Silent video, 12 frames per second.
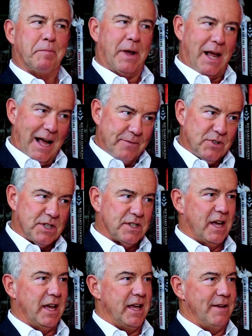but I have to
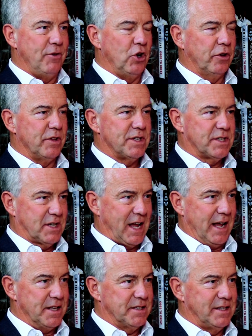say, if you look at the
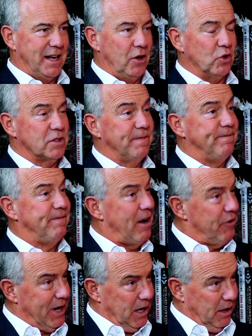stats, it looks
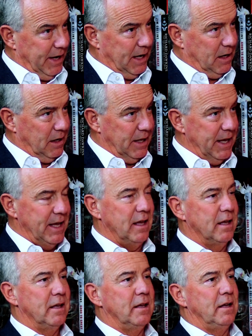very likely